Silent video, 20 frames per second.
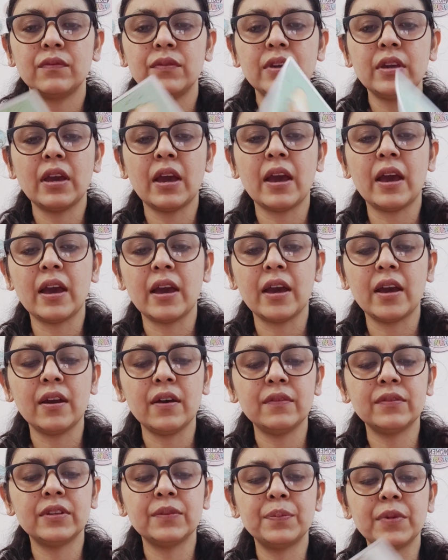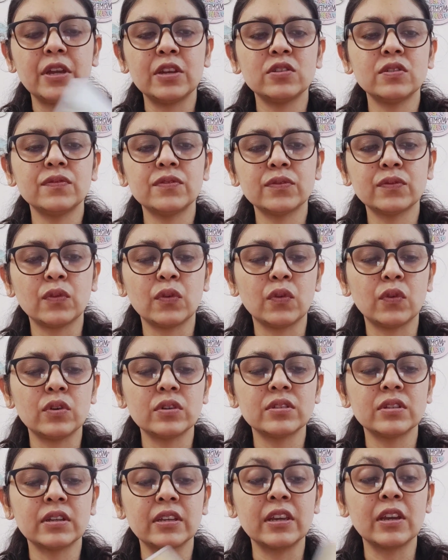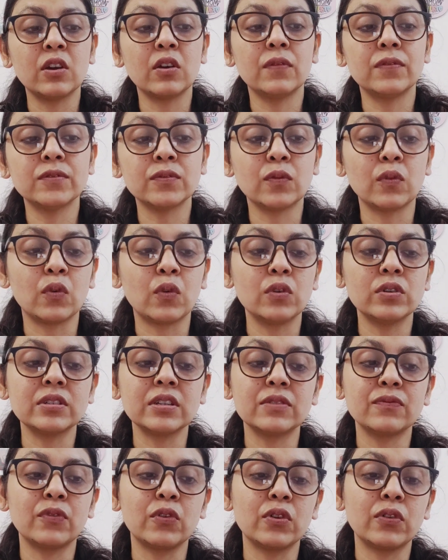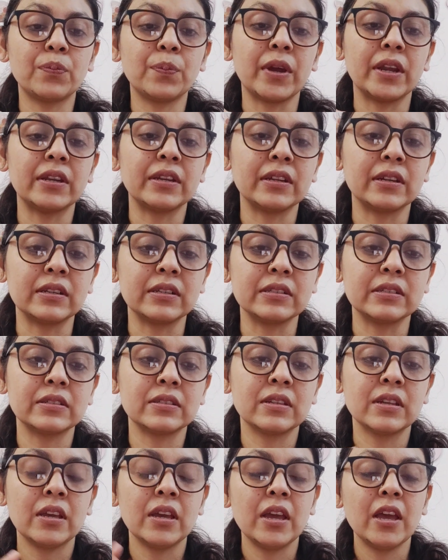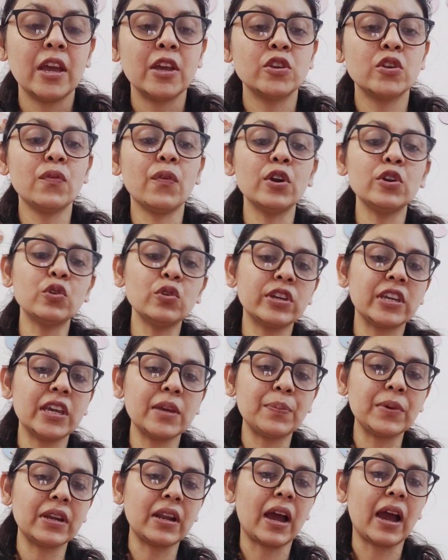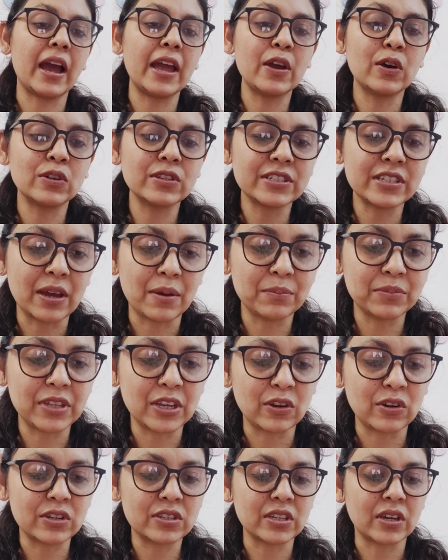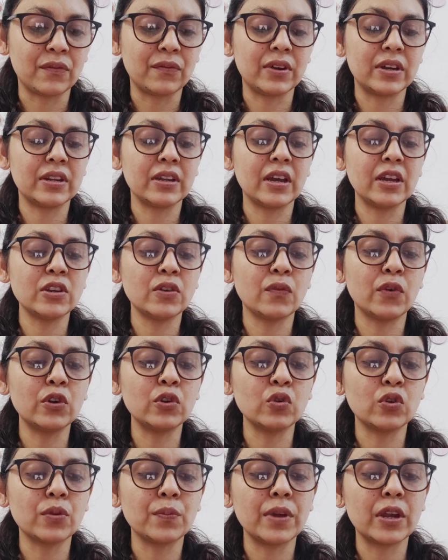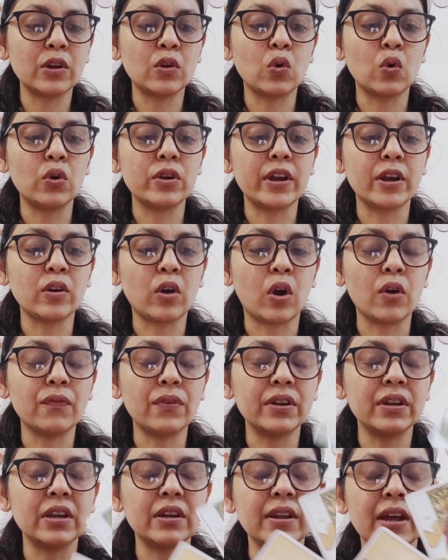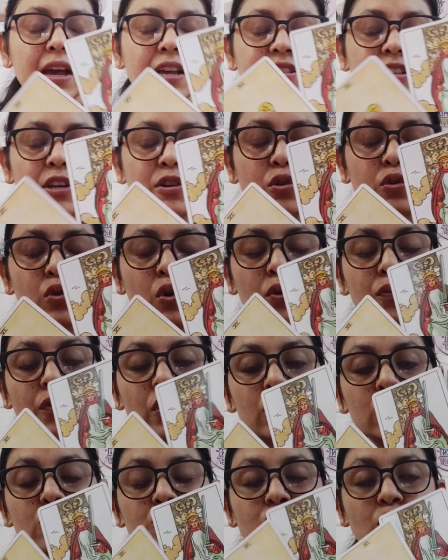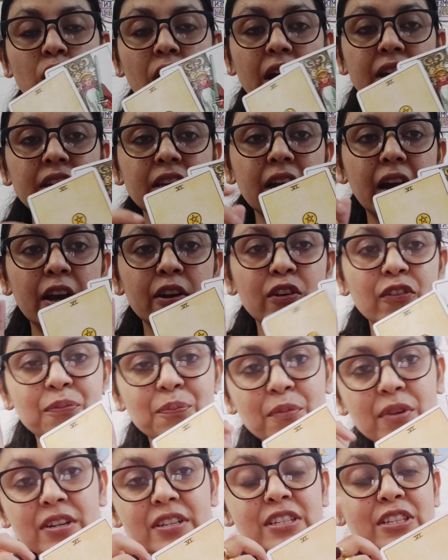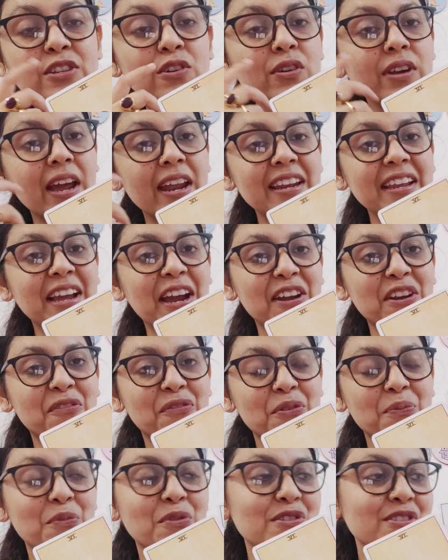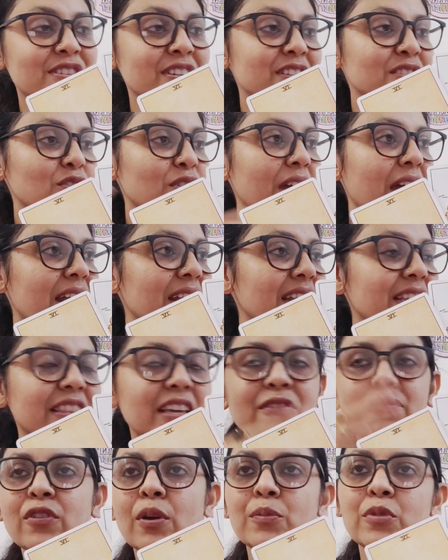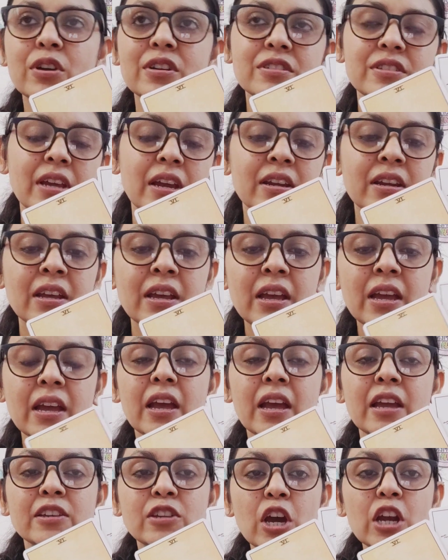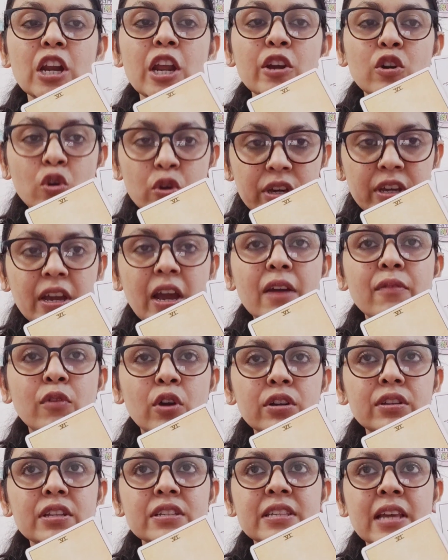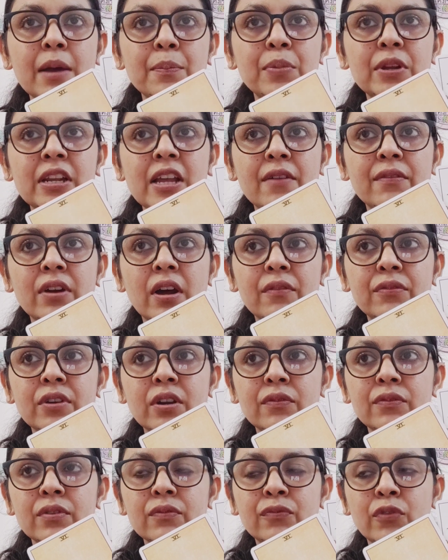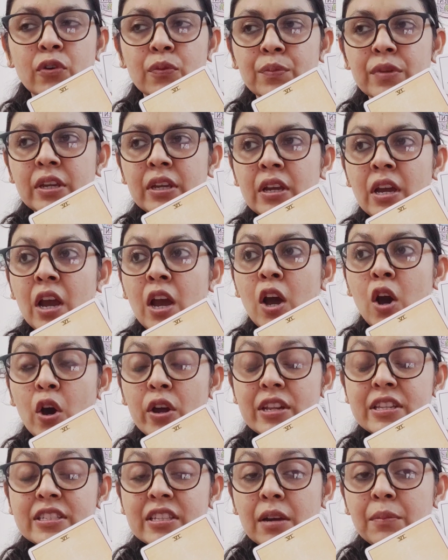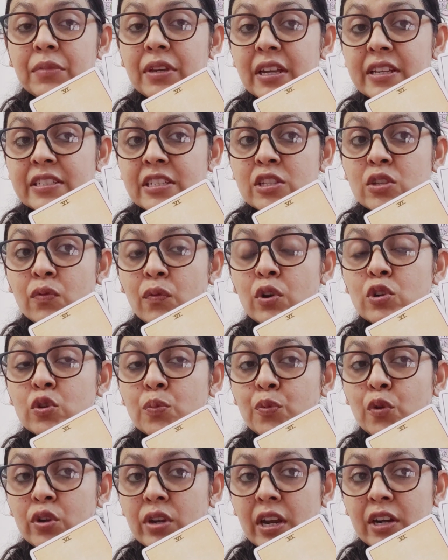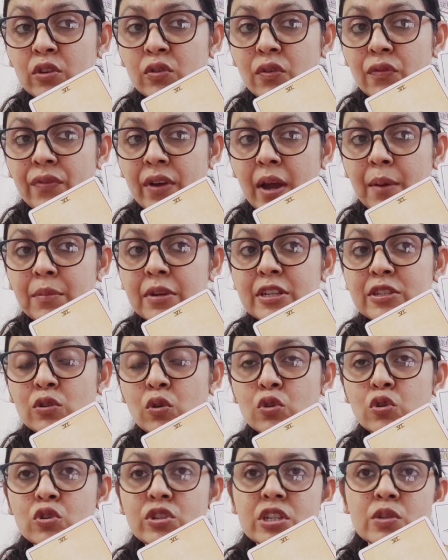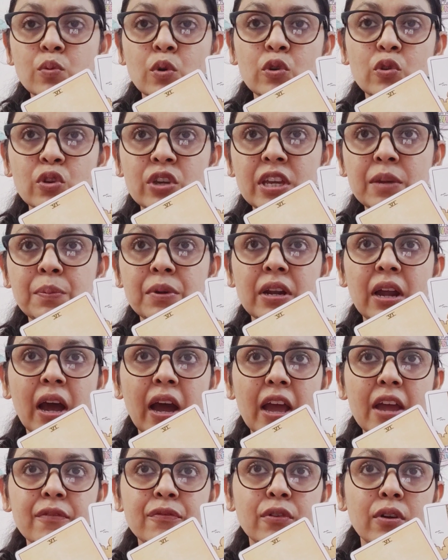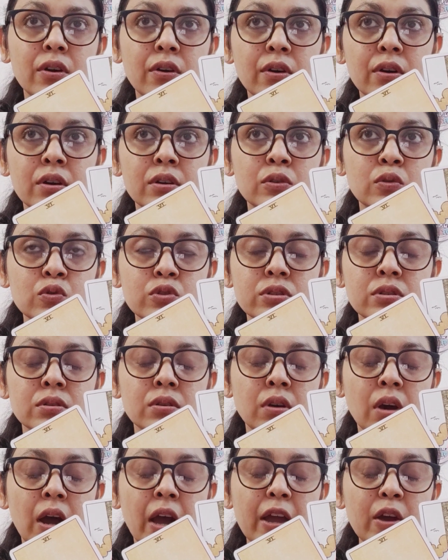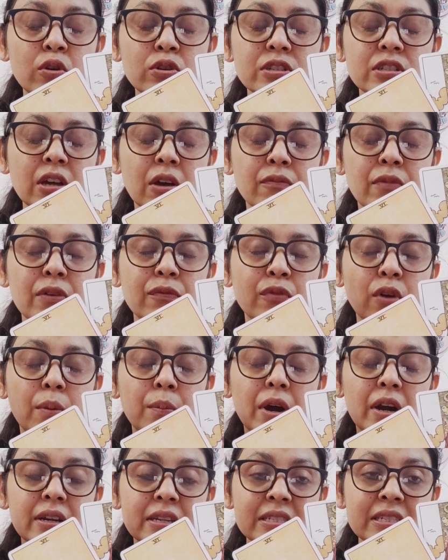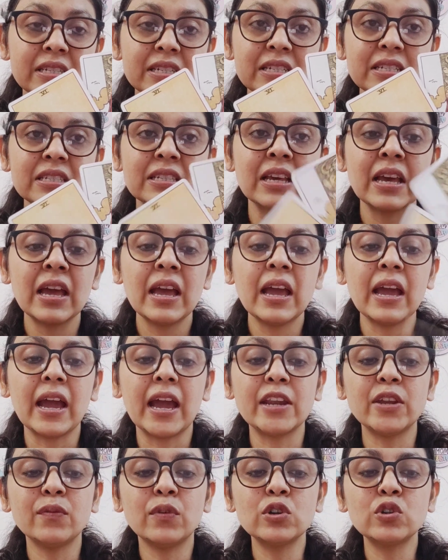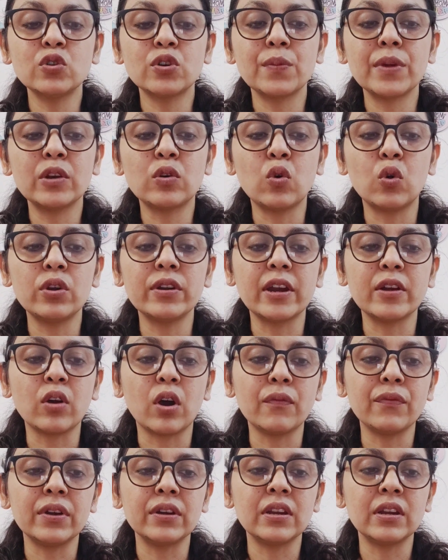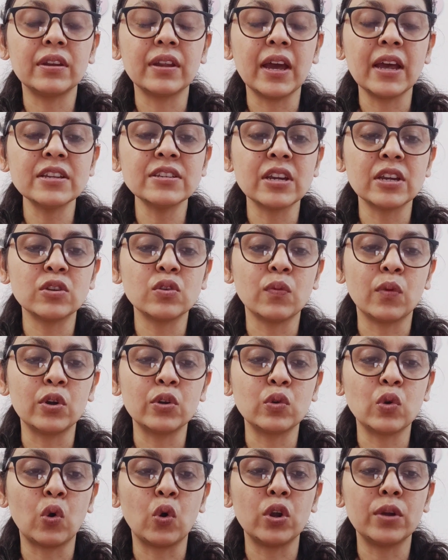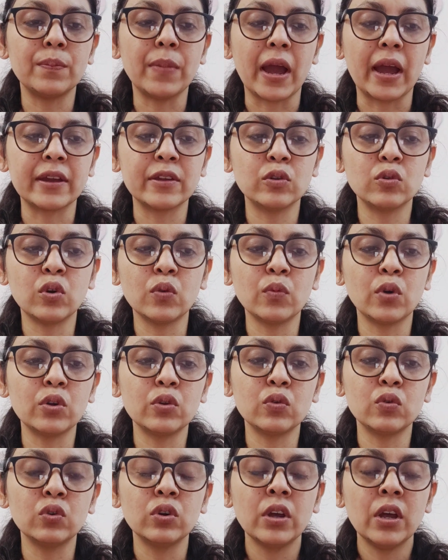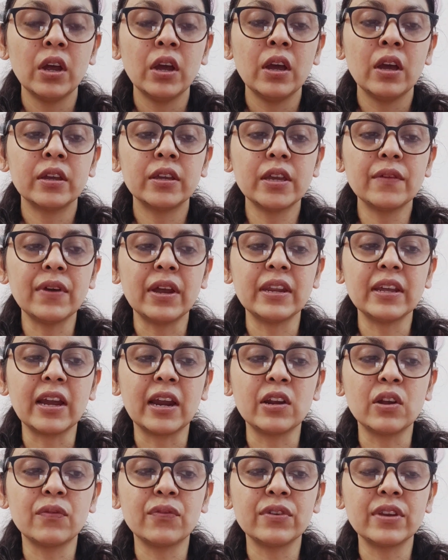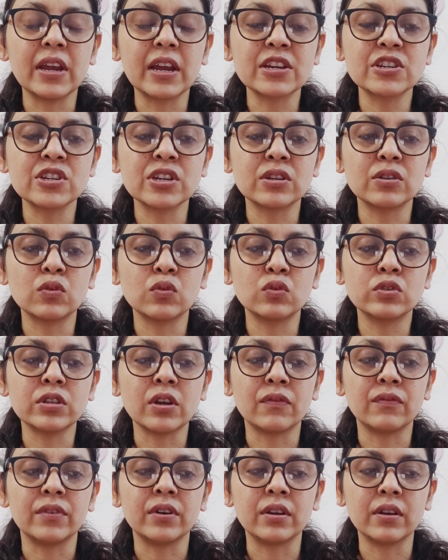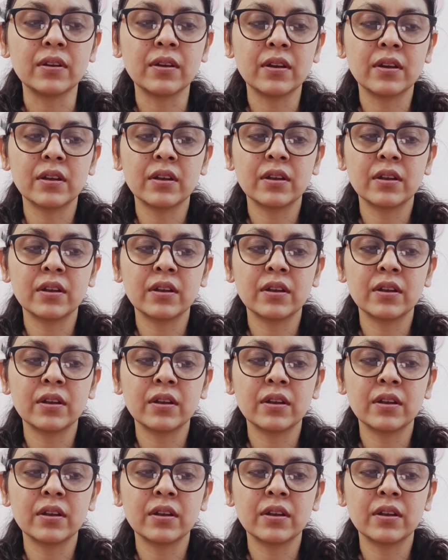We have the Page of Swords, the King of Swords and Four of Pentacles. You want to keep an eye on something or someone here. You want to remain cold and off and detached, and you don't want to show any kind of mercy or any kind of emotions or anything from your side. You're like, okay, I want this happily ever after for me. Or in some cases, you want to protect your family. So you just want to keep an eye eye on someone from a distance, and you want to remain cold and off and detached, and you want to hold back. You don't want to give any kind of reaction to someone.